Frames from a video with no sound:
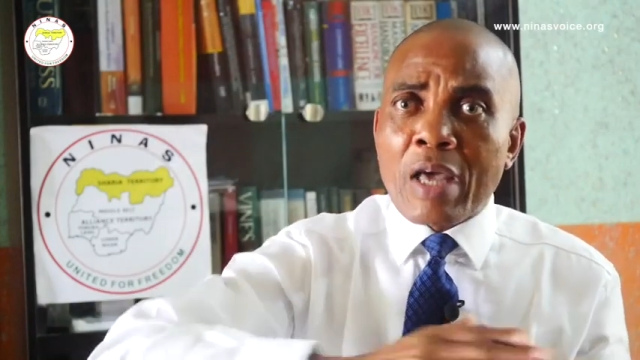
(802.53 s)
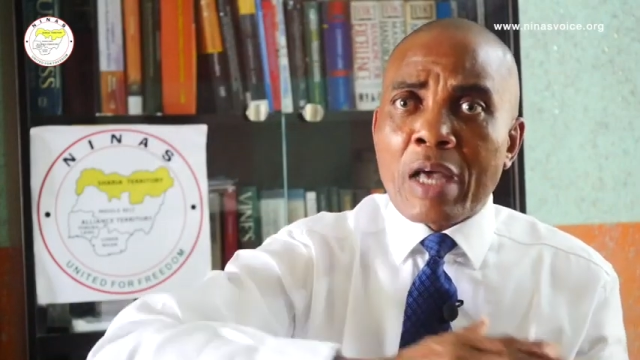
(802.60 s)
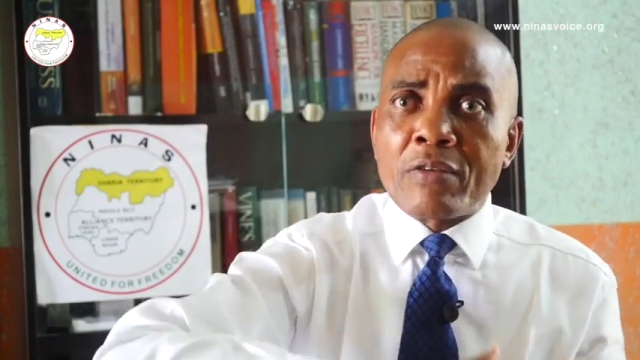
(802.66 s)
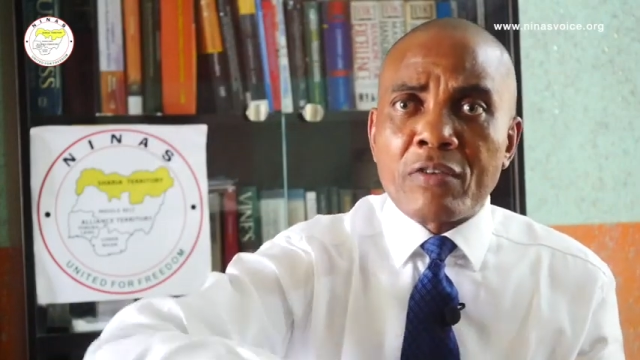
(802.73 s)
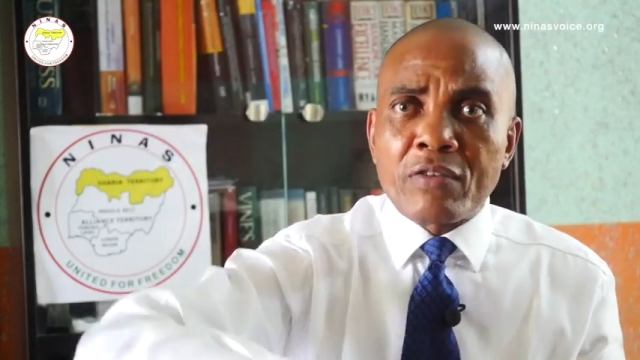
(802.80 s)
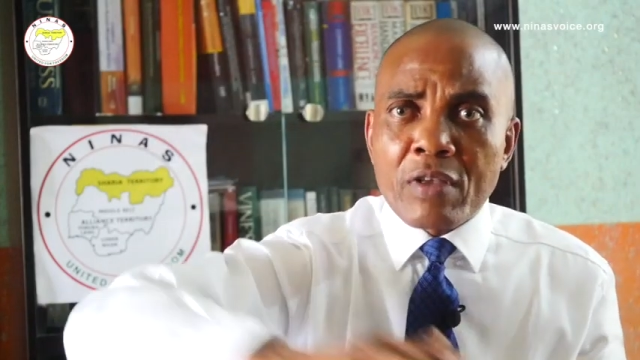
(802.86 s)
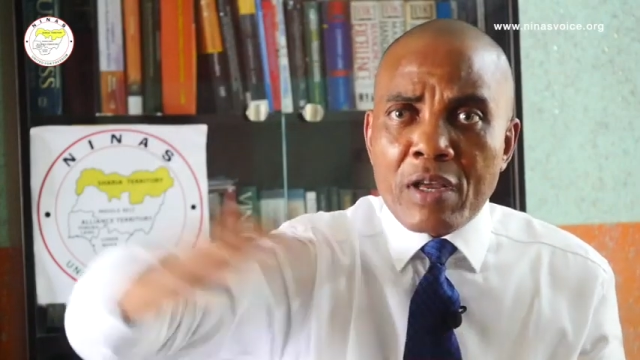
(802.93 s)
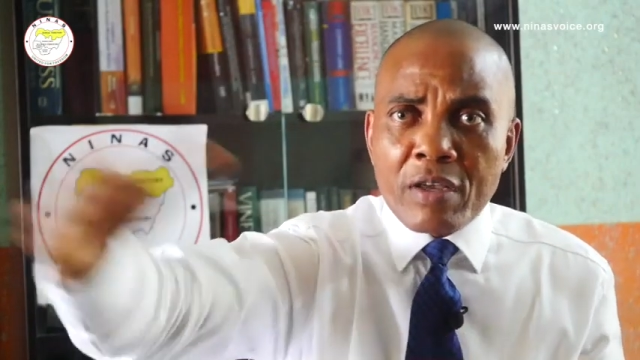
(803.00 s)

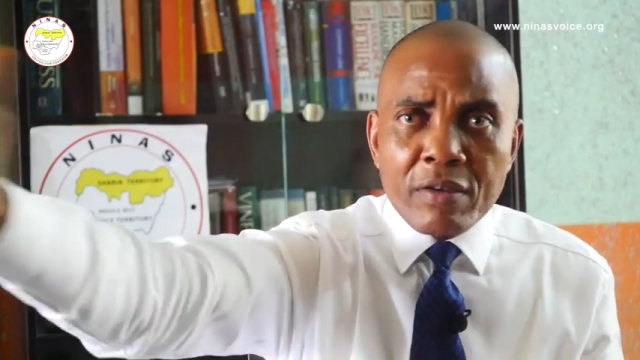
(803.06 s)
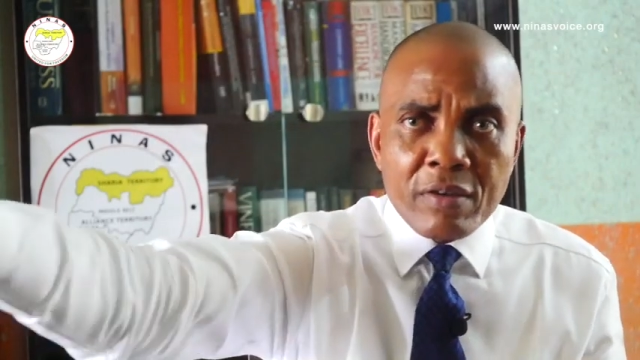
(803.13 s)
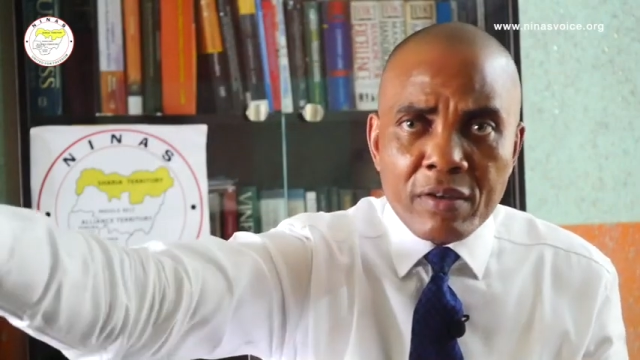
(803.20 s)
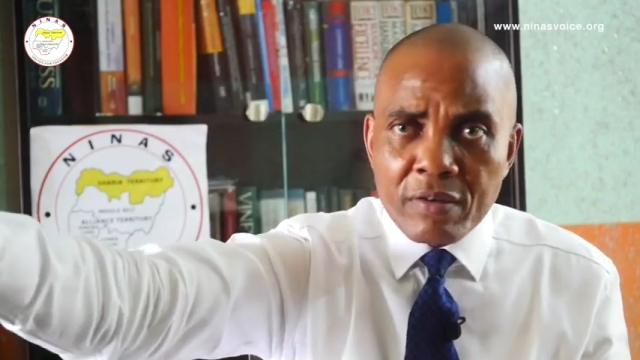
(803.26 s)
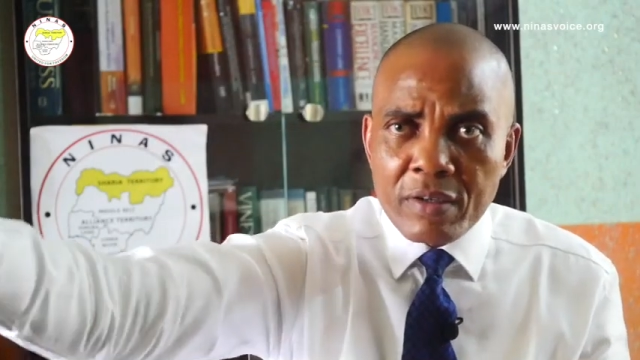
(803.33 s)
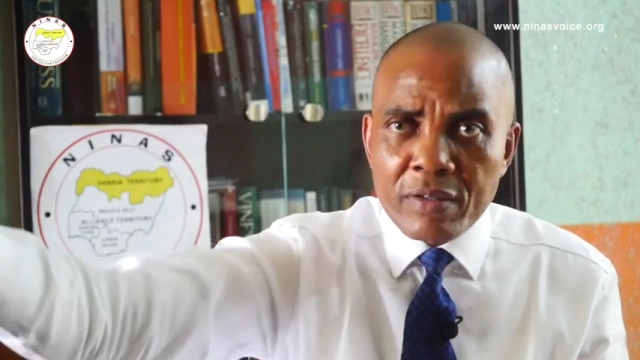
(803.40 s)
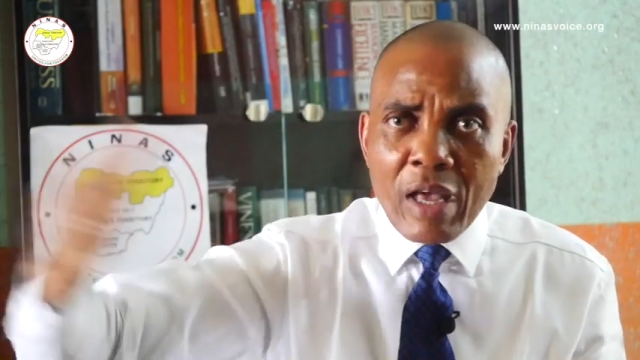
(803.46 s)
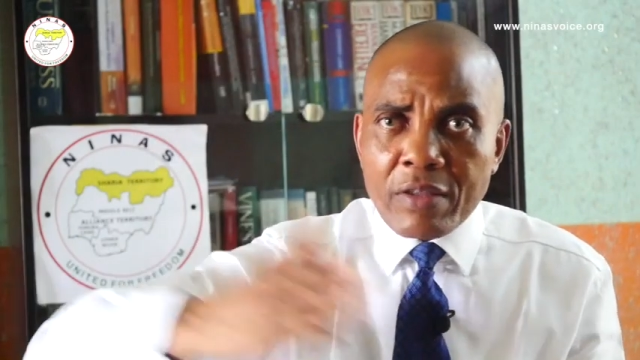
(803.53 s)

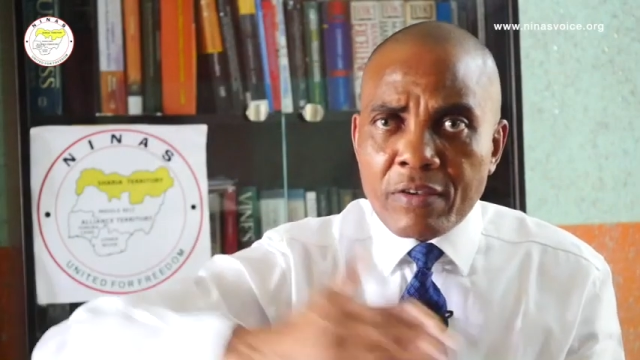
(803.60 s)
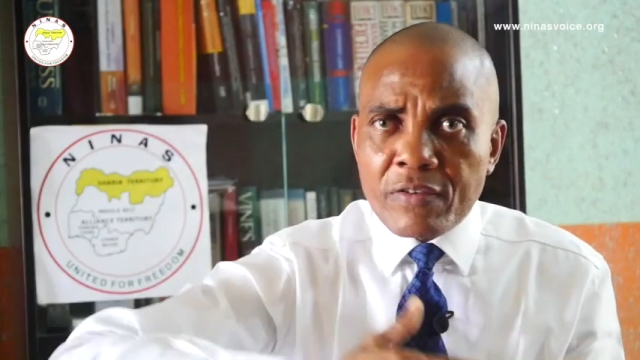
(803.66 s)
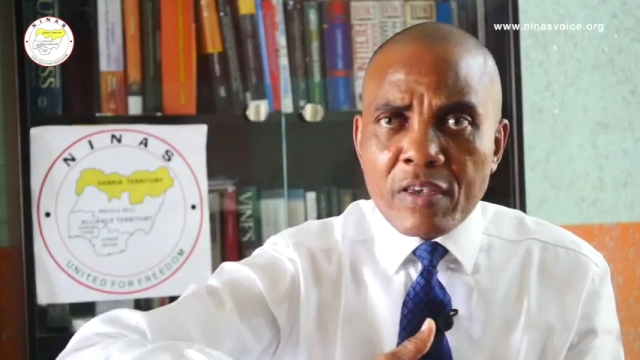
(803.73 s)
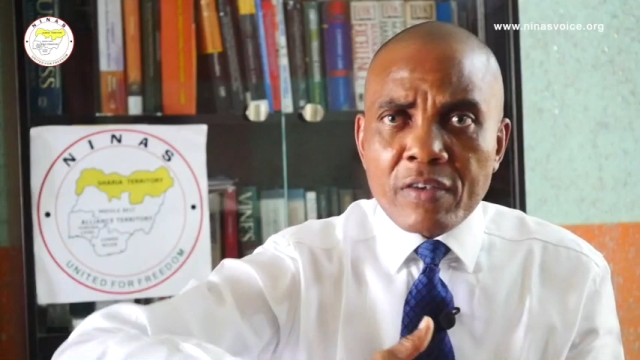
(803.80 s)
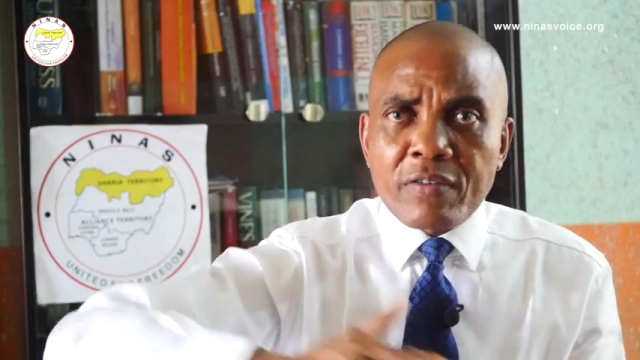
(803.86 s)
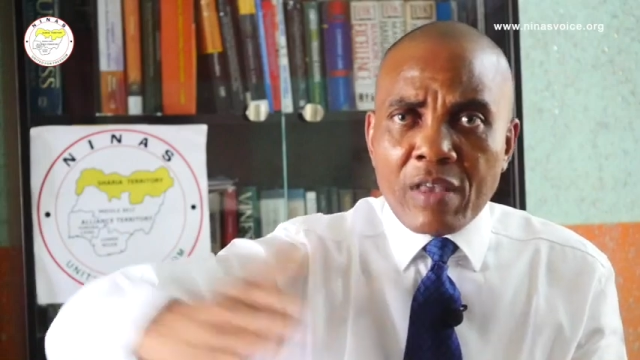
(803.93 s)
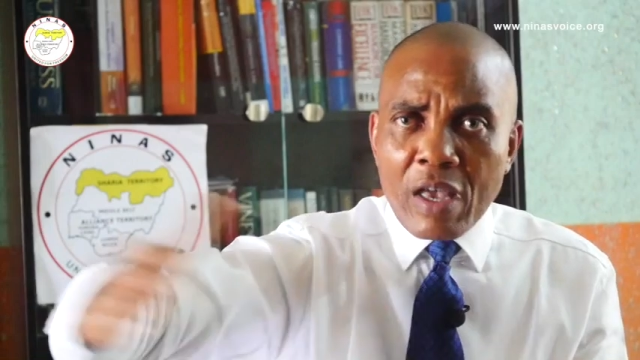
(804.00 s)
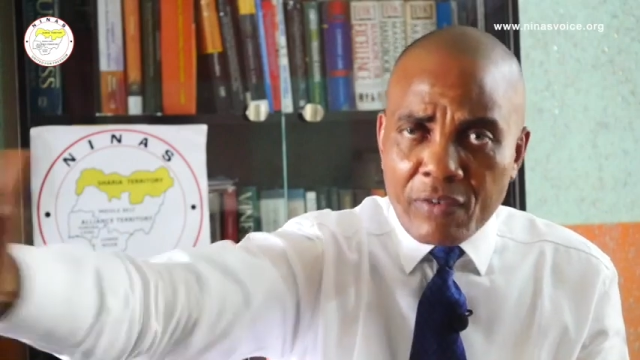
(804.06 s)

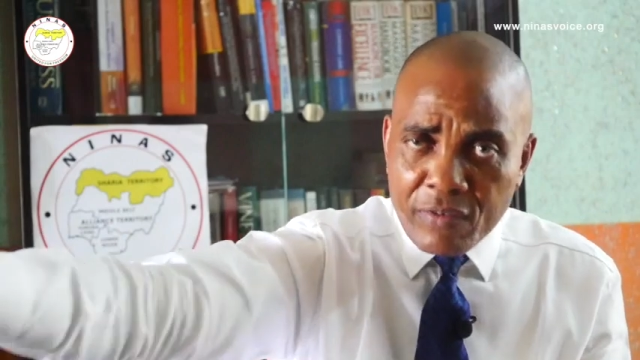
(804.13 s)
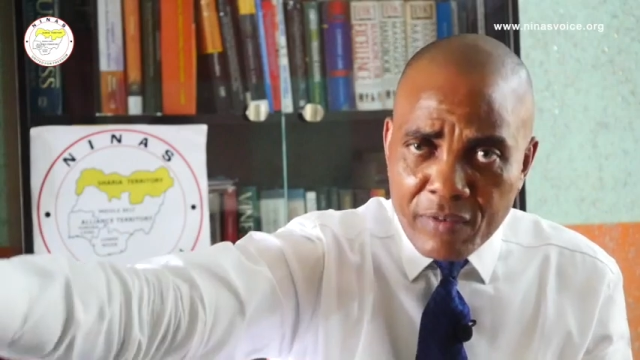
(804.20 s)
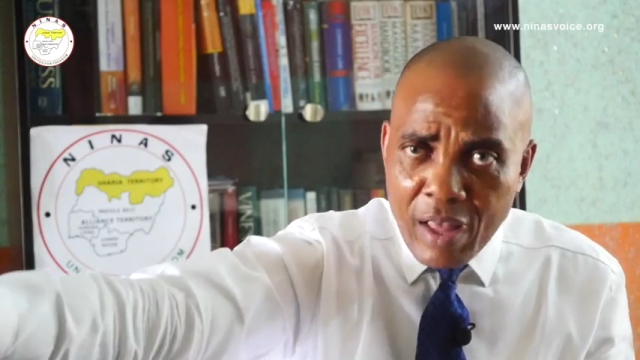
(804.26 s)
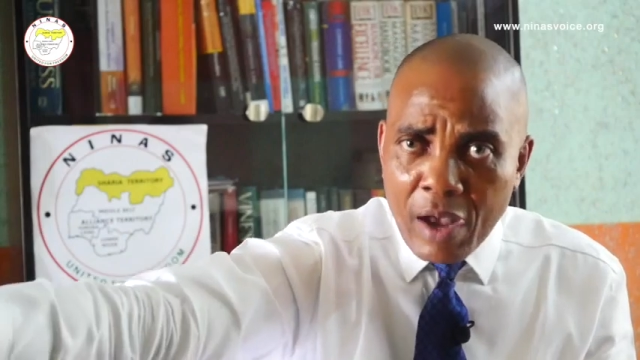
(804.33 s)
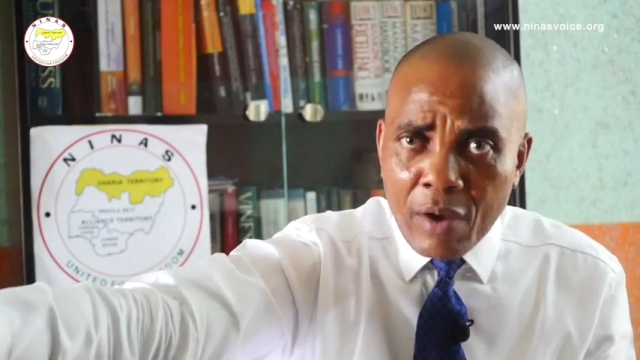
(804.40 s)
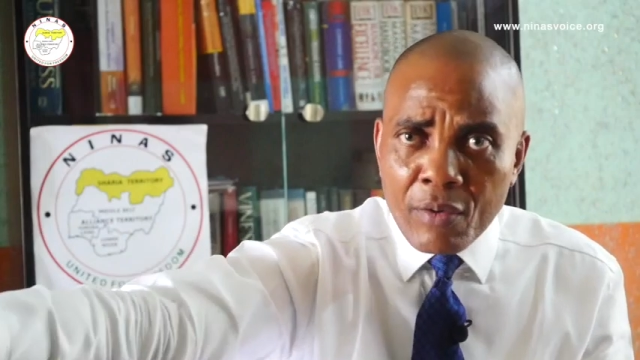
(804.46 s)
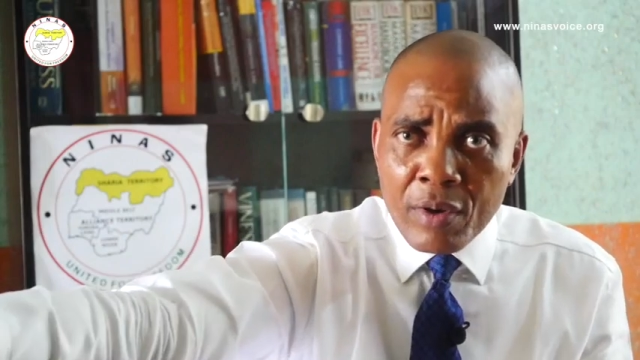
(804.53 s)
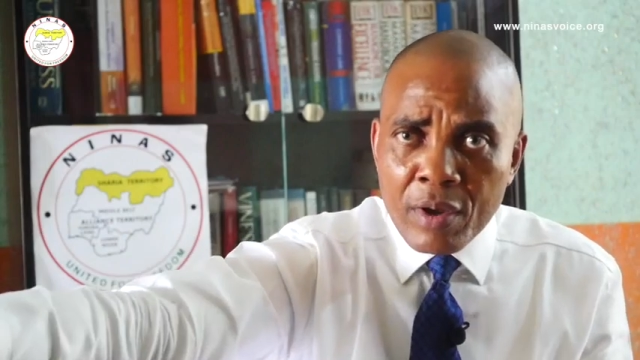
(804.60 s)
36 states
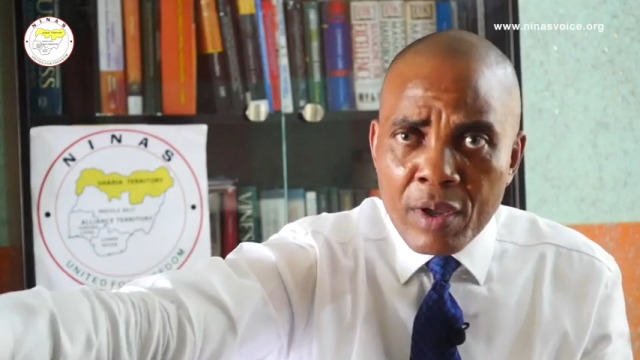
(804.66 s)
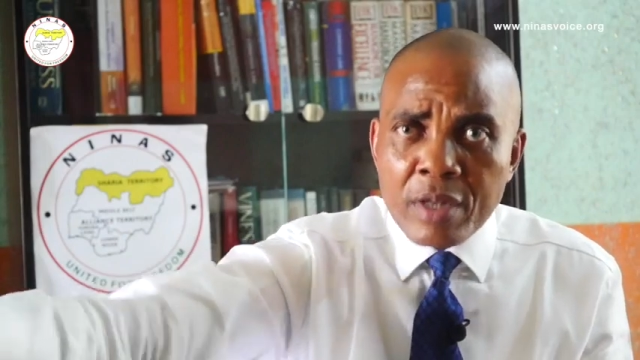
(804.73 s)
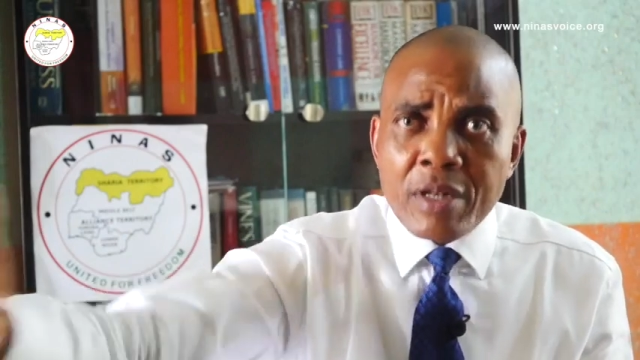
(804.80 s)
now